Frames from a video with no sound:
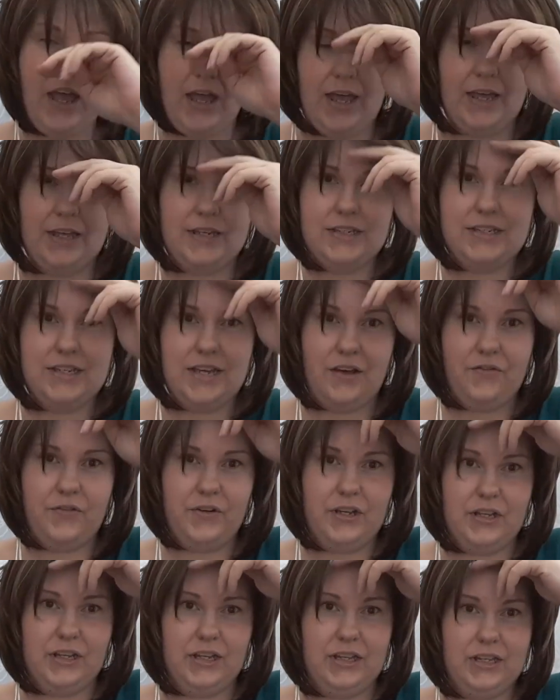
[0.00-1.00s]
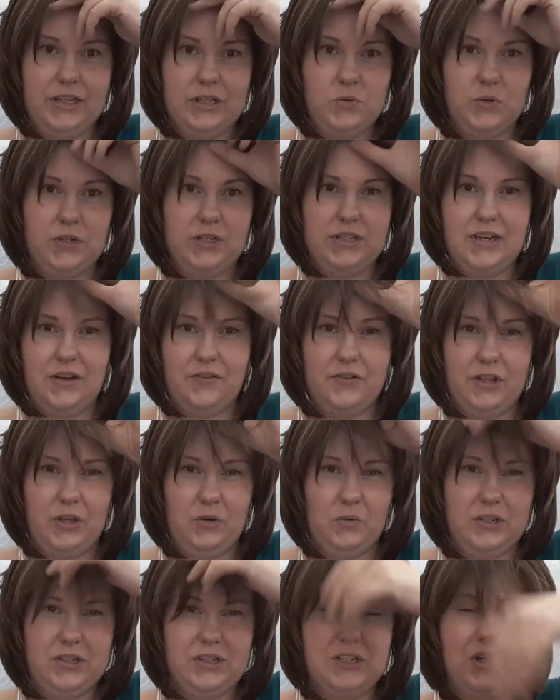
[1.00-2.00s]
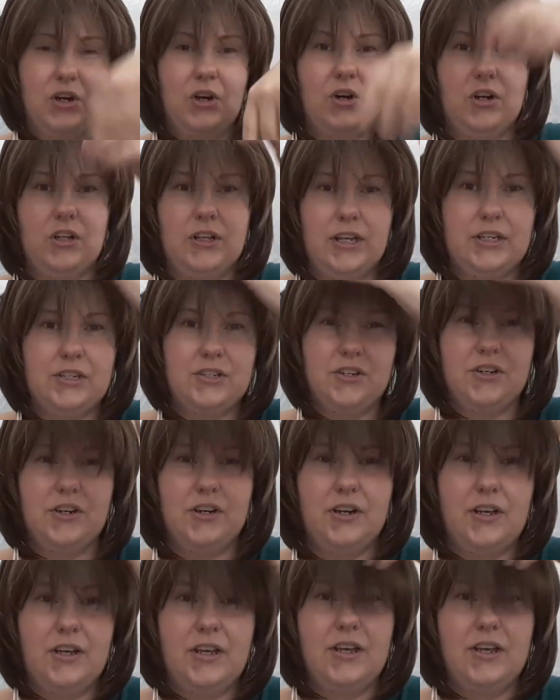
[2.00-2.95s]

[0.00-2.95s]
This one definitely wants to curl under,